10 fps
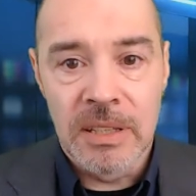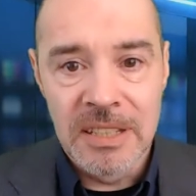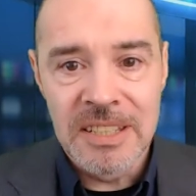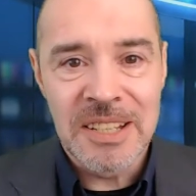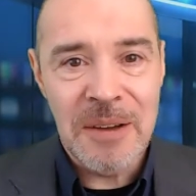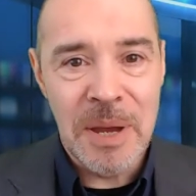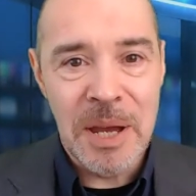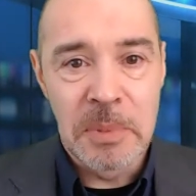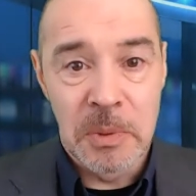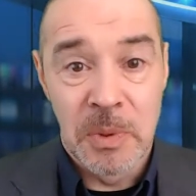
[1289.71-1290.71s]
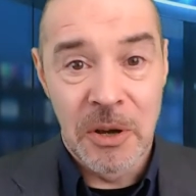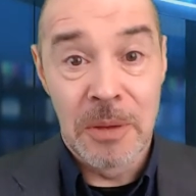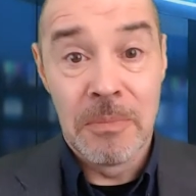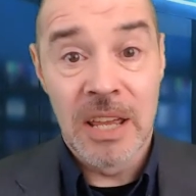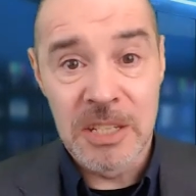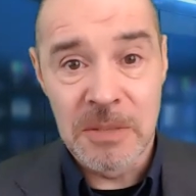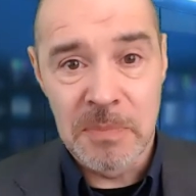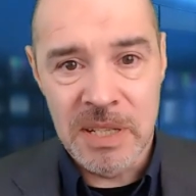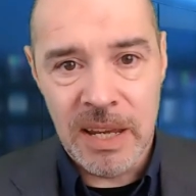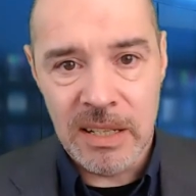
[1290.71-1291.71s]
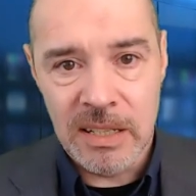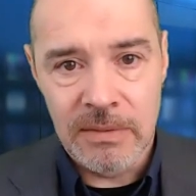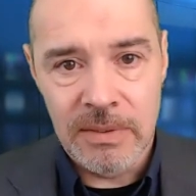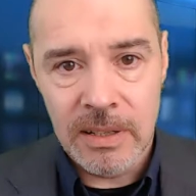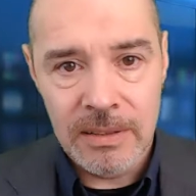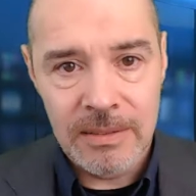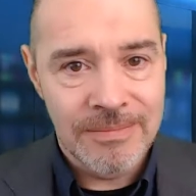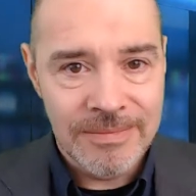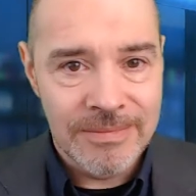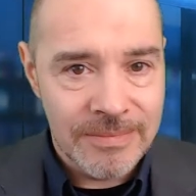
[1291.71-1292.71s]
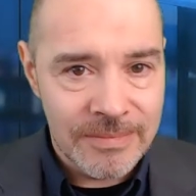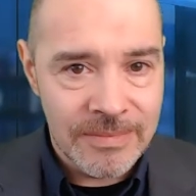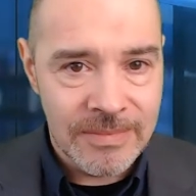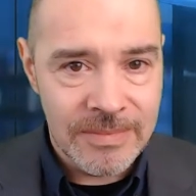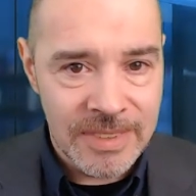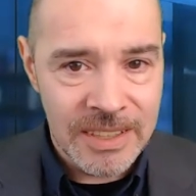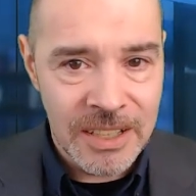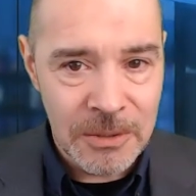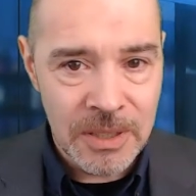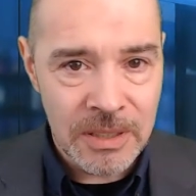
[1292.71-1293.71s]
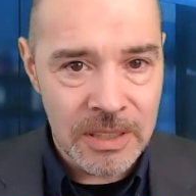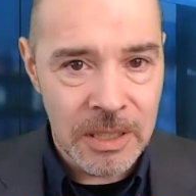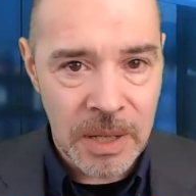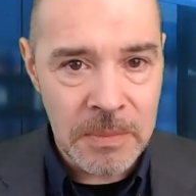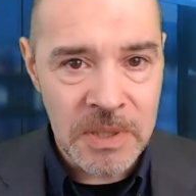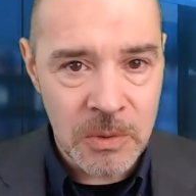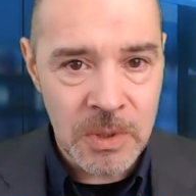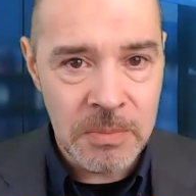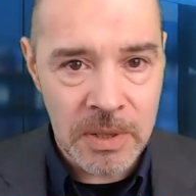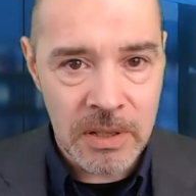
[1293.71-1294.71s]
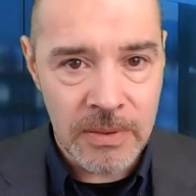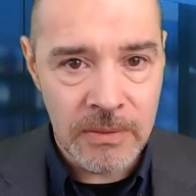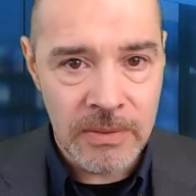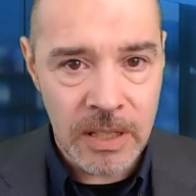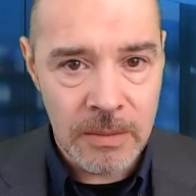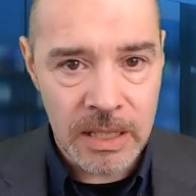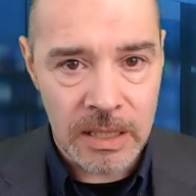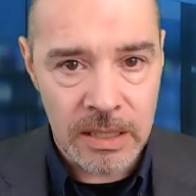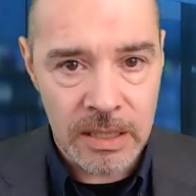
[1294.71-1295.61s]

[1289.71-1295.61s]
This is our baby. We've got the mother's perspective. You know what? Your baby's always beautiful if you're the mother.